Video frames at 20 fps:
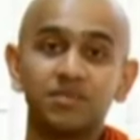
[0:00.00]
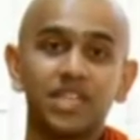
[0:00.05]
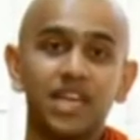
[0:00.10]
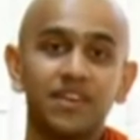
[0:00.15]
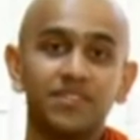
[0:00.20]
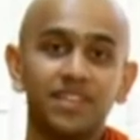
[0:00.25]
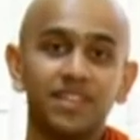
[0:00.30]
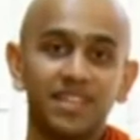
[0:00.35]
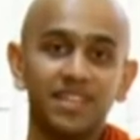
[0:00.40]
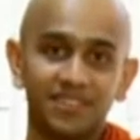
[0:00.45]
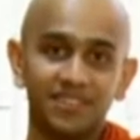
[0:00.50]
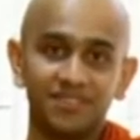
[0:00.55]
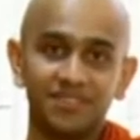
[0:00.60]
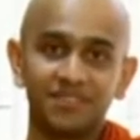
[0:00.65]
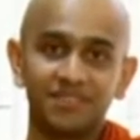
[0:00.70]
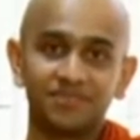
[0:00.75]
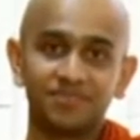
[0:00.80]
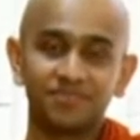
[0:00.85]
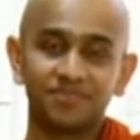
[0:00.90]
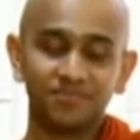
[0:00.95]
they will live.
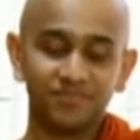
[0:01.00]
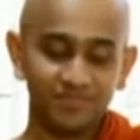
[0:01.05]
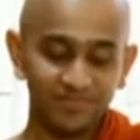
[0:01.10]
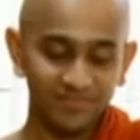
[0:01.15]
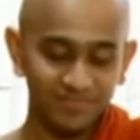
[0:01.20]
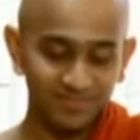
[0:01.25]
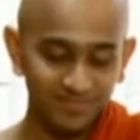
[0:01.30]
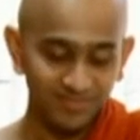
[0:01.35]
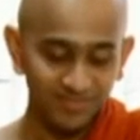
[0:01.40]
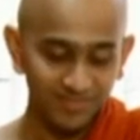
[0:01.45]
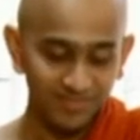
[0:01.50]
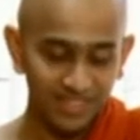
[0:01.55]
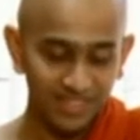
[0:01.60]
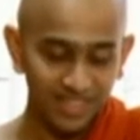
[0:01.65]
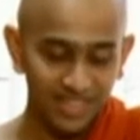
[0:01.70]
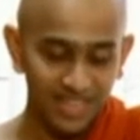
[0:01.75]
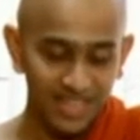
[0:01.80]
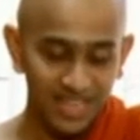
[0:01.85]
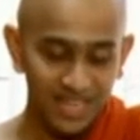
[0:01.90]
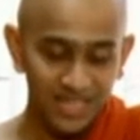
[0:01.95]

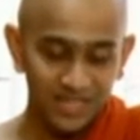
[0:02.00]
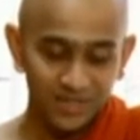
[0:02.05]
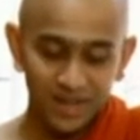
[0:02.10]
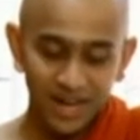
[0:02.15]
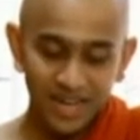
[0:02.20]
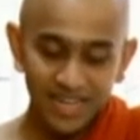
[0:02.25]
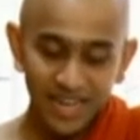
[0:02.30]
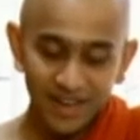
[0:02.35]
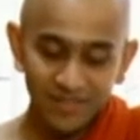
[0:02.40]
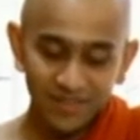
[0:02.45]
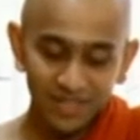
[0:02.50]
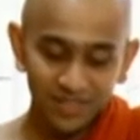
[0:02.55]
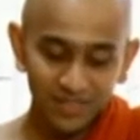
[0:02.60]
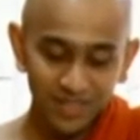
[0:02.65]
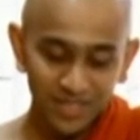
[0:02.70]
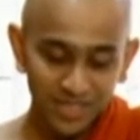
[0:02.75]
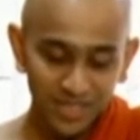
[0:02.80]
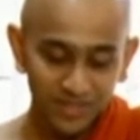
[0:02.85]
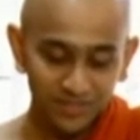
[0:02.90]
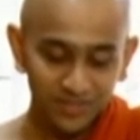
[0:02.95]
So I have a
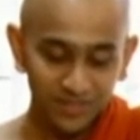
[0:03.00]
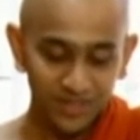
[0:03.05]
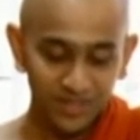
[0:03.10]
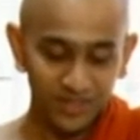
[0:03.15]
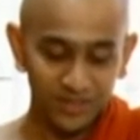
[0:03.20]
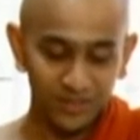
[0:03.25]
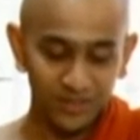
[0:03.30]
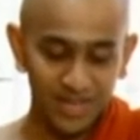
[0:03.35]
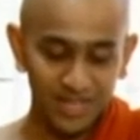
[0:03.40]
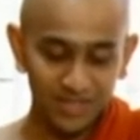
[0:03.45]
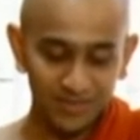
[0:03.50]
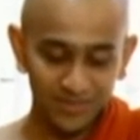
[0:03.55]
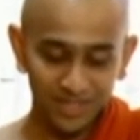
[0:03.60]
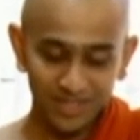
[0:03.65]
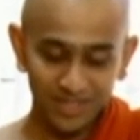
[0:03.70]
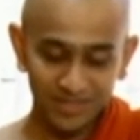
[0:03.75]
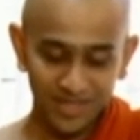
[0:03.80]
question for you as well,